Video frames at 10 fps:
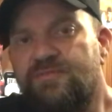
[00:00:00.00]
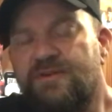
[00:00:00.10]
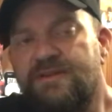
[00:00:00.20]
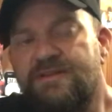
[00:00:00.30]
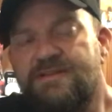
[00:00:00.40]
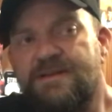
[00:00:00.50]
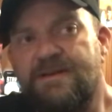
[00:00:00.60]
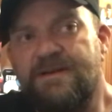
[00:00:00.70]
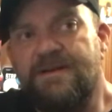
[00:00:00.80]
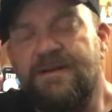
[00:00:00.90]
but
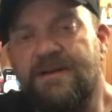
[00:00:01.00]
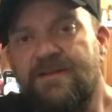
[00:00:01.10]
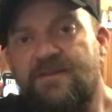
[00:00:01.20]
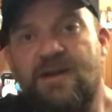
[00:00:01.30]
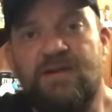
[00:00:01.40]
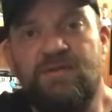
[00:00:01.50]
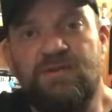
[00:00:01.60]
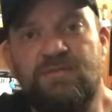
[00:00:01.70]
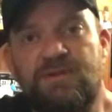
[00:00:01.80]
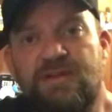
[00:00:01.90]
they're not
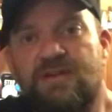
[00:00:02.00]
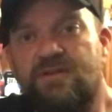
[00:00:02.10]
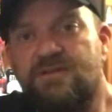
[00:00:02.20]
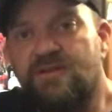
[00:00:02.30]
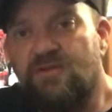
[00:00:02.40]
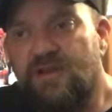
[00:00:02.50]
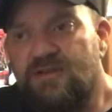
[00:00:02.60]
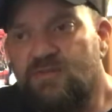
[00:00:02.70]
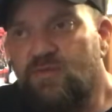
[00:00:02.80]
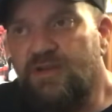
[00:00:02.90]
going to be here until
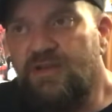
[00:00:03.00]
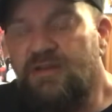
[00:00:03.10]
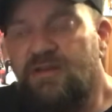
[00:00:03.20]
next week.